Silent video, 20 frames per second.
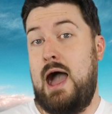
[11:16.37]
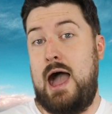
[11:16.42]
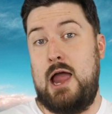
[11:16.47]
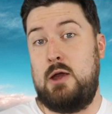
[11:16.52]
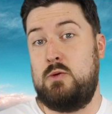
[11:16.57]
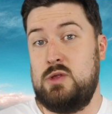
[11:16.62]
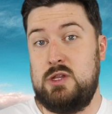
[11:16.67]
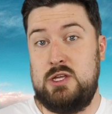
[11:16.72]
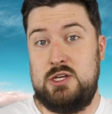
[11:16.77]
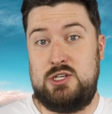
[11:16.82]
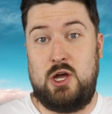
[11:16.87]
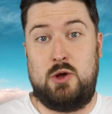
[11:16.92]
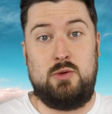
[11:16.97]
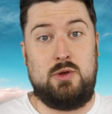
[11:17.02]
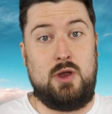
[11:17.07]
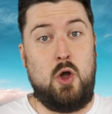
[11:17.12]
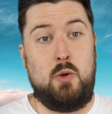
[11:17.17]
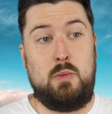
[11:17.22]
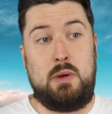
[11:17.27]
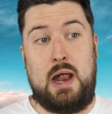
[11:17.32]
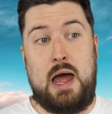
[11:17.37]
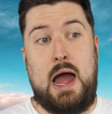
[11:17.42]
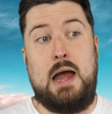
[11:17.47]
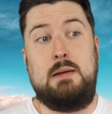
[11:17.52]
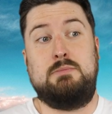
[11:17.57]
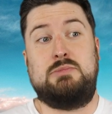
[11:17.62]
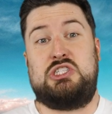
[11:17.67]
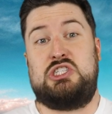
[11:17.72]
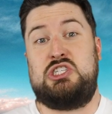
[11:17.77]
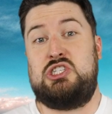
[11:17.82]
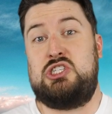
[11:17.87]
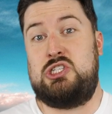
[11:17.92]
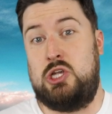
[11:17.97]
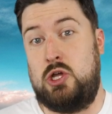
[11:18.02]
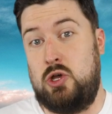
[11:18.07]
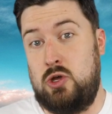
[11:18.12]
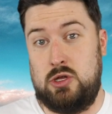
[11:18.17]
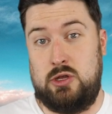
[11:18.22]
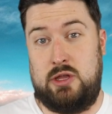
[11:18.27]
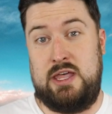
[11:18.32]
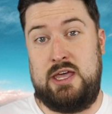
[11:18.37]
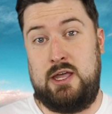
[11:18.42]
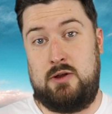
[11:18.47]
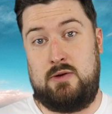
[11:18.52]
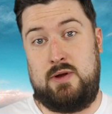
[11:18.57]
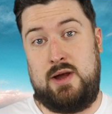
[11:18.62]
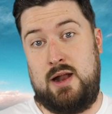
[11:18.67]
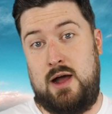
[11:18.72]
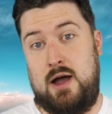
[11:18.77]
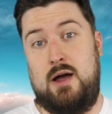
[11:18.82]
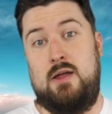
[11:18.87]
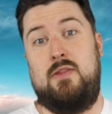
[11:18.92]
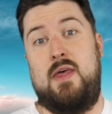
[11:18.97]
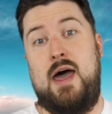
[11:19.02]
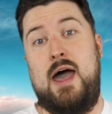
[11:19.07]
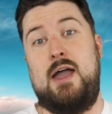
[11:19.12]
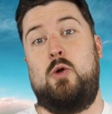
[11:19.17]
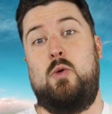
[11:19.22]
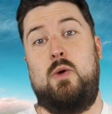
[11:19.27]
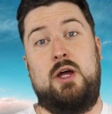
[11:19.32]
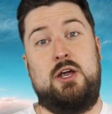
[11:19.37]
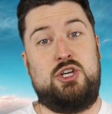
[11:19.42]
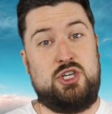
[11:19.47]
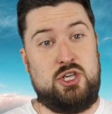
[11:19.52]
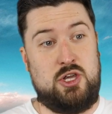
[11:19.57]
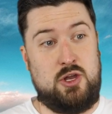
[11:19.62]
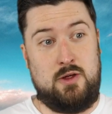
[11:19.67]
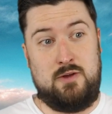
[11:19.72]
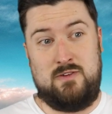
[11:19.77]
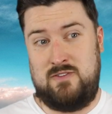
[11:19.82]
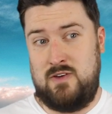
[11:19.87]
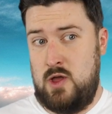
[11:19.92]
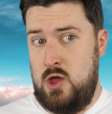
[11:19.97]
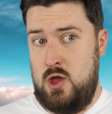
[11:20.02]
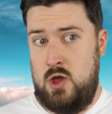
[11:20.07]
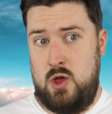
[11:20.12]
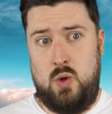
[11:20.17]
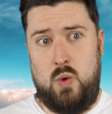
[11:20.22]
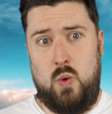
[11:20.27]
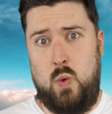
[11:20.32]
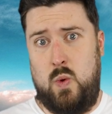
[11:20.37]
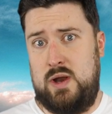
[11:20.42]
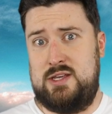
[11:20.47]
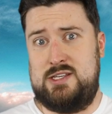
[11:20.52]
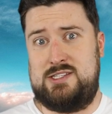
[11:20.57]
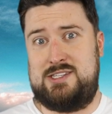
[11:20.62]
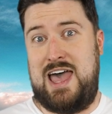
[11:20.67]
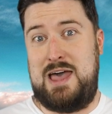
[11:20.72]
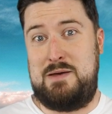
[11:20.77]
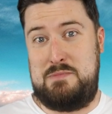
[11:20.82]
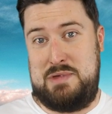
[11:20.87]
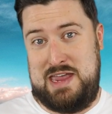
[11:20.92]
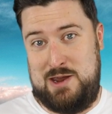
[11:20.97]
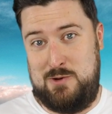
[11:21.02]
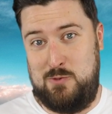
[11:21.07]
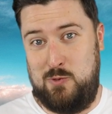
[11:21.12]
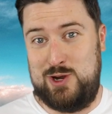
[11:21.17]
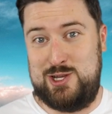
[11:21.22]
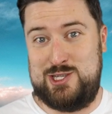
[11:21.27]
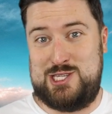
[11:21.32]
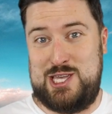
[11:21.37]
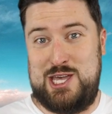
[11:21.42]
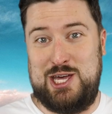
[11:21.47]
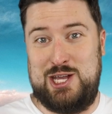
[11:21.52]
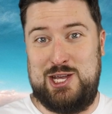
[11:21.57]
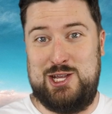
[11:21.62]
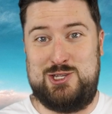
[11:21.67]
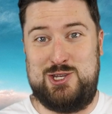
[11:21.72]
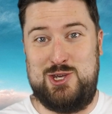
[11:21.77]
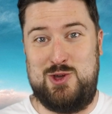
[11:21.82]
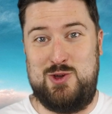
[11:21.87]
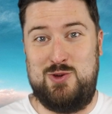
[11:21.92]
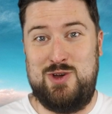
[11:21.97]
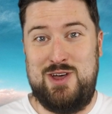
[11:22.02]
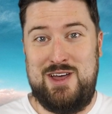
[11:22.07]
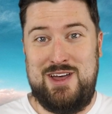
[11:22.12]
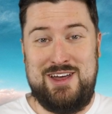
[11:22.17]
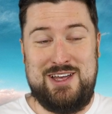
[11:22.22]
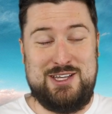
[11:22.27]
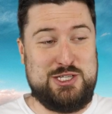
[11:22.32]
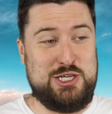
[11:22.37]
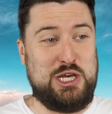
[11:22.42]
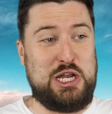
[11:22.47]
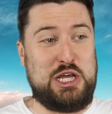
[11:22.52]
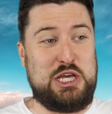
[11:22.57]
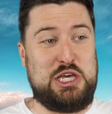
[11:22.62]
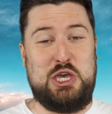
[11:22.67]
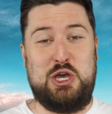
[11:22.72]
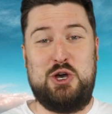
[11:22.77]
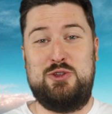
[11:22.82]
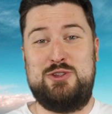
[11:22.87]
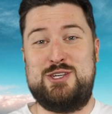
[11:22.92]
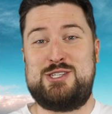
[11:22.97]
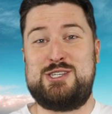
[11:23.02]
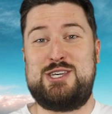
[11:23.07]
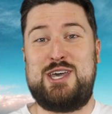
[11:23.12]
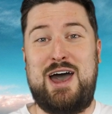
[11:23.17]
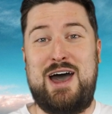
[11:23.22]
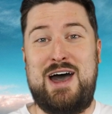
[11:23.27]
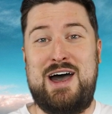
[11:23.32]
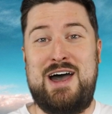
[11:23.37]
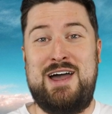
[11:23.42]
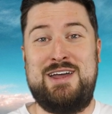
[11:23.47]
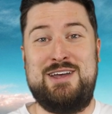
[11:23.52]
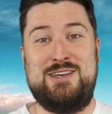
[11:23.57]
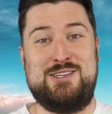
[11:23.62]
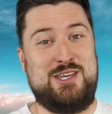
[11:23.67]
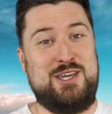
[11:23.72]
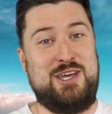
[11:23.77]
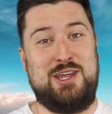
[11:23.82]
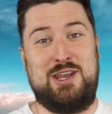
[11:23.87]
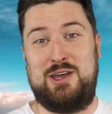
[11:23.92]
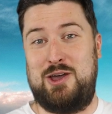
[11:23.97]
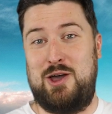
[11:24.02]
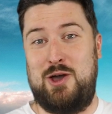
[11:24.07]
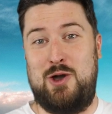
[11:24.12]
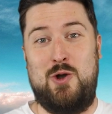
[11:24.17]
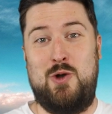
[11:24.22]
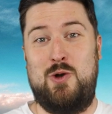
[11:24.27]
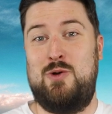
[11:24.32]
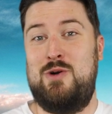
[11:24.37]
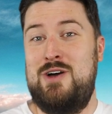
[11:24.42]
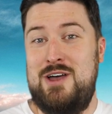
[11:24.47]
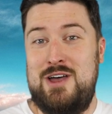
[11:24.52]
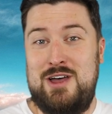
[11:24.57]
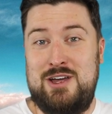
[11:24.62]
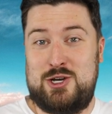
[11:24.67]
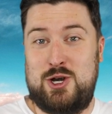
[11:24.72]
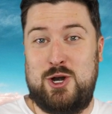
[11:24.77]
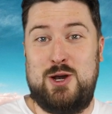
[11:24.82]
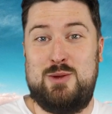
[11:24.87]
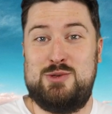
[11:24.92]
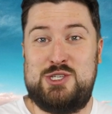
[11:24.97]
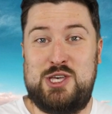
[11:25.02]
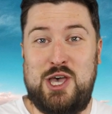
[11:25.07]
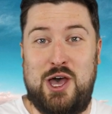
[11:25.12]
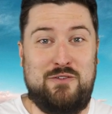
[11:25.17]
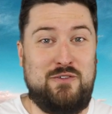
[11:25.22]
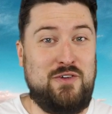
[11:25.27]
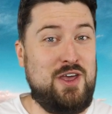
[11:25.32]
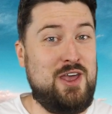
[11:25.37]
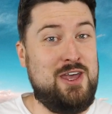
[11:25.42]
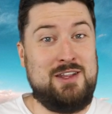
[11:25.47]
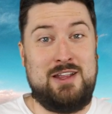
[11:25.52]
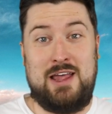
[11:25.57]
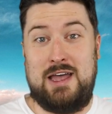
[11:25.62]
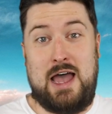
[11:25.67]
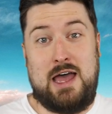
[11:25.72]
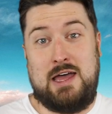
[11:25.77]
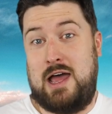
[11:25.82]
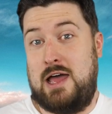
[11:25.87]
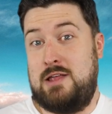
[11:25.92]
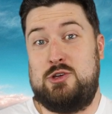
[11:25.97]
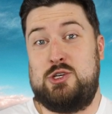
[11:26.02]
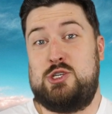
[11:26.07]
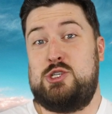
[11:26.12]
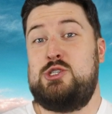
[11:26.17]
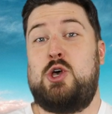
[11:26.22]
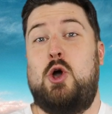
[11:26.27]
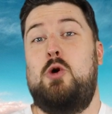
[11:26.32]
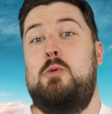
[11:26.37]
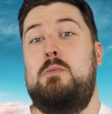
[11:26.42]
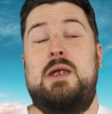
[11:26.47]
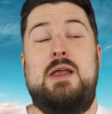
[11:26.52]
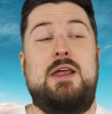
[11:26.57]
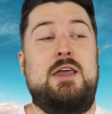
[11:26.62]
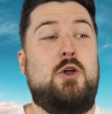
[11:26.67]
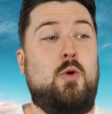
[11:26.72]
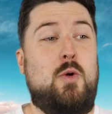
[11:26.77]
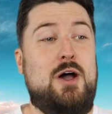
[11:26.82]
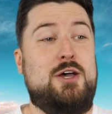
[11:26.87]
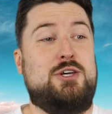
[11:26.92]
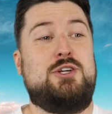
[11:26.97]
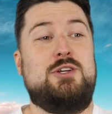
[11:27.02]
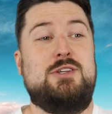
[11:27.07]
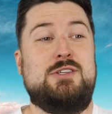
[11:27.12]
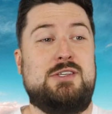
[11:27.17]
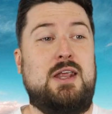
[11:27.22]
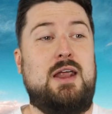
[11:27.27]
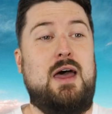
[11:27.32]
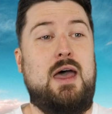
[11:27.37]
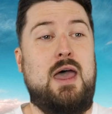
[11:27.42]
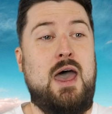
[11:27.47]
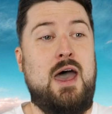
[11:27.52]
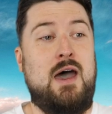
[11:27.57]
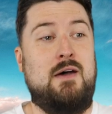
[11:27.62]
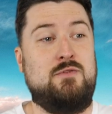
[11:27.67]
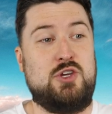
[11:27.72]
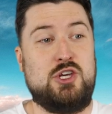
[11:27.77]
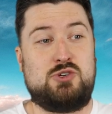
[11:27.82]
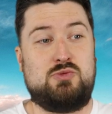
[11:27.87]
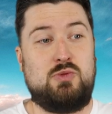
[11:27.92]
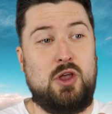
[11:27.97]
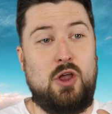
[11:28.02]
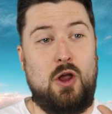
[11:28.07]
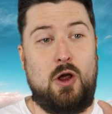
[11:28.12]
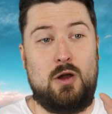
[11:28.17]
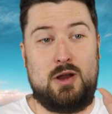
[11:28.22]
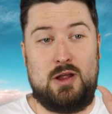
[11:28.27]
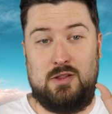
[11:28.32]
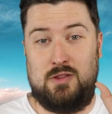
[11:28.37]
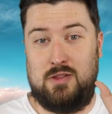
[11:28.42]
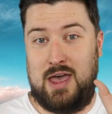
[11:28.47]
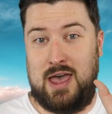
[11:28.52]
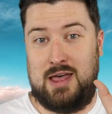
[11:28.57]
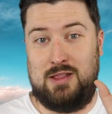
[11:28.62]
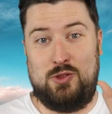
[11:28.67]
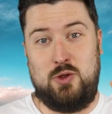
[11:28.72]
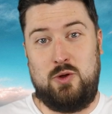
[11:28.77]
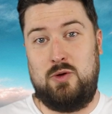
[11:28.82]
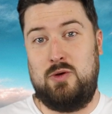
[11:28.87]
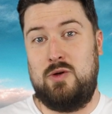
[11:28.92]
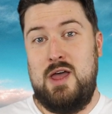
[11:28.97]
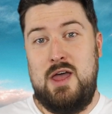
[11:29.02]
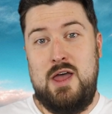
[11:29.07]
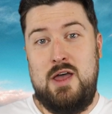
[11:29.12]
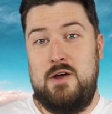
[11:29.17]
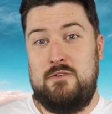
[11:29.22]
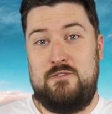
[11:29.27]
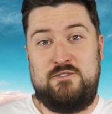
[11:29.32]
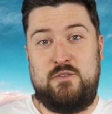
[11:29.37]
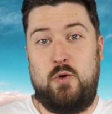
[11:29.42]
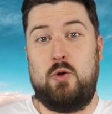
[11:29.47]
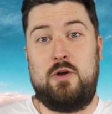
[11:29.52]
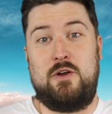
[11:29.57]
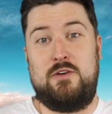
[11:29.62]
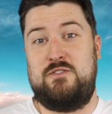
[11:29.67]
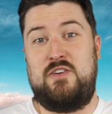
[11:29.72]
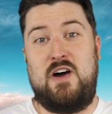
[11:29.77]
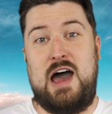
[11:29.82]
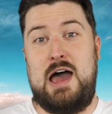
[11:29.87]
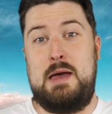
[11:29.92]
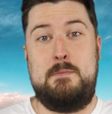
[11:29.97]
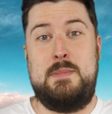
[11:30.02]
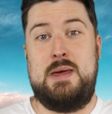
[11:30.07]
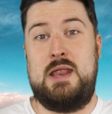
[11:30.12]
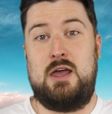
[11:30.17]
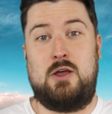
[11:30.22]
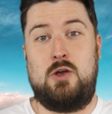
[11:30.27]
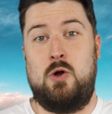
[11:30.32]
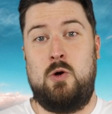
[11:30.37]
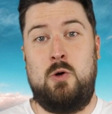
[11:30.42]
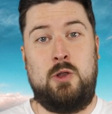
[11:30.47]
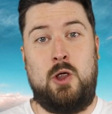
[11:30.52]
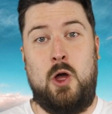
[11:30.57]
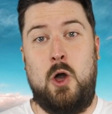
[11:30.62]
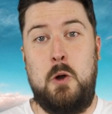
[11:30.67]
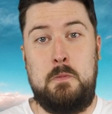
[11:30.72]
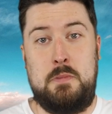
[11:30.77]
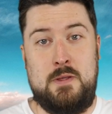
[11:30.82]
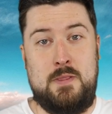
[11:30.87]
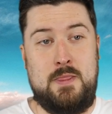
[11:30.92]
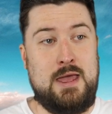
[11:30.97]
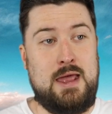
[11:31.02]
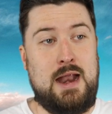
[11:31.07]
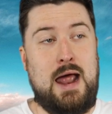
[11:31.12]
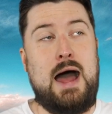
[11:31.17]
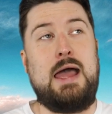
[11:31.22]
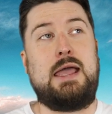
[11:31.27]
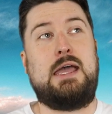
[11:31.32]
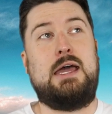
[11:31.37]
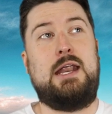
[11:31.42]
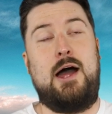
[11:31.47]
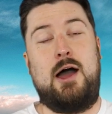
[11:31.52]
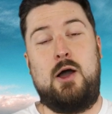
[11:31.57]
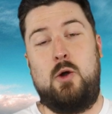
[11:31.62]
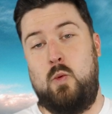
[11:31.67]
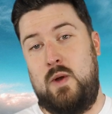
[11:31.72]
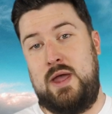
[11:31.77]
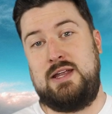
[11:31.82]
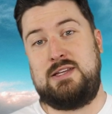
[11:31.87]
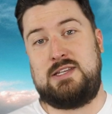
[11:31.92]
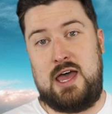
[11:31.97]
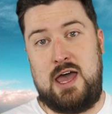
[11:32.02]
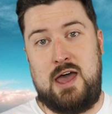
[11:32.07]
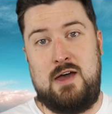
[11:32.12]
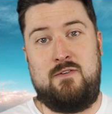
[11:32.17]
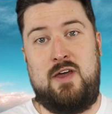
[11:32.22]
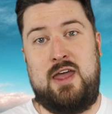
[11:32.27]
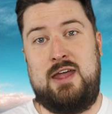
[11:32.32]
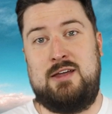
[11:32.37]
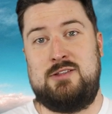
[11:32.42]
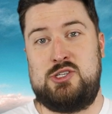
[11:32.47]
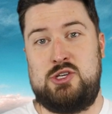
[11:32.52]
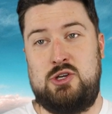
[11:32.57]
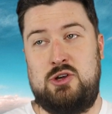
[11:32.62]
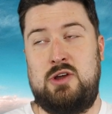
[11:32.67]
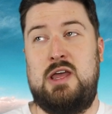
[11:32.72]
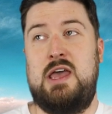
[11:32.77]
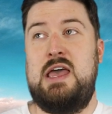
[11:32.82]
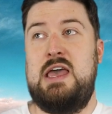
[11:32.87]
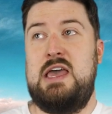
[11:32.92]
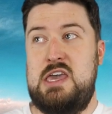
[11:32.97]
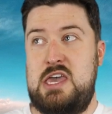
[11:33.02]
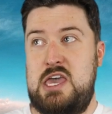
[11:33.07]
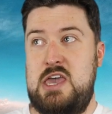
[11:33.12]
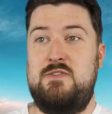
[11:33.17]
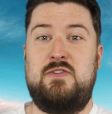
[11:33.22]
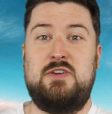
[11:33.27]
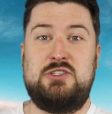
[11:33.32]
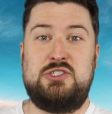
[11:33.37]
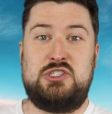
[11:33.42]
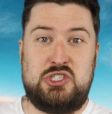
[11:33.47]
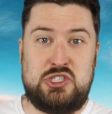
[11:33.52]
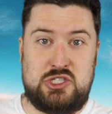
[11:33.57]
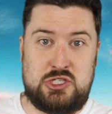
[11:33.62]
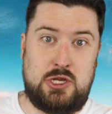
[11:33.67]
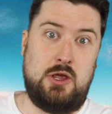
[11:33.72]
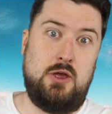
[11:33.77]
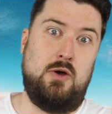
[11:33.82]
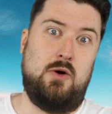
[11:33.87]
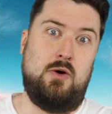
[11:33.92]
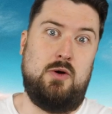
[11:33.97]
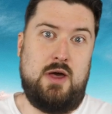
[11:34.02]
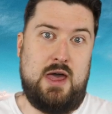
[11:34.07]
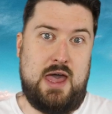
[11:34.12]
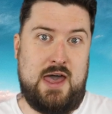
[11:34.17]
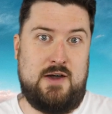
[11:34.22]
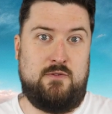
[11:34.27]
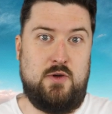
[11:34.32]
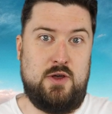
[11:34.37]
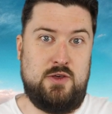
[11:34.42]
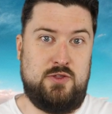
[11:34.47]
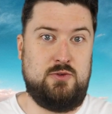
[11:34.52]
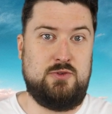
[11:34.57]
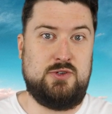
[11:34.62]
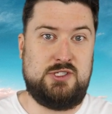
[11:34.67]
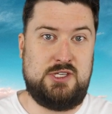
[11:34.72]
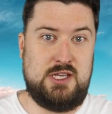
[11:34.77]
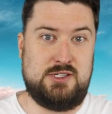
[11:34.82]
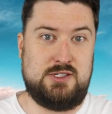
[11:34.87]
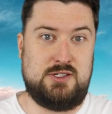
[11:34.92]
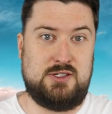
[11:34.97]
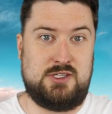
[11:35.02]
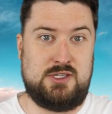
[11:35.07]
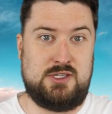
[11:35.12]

I really don't know, but I'm still lingering on that question of, what does that mean? What is he going to do? Is he going to kill this guy? Is he going to go turn himself in? Like, there's so many questions that I have just regarding that little 4 to 5 minute cold open that I cannot wait to have answered, even still halfway through season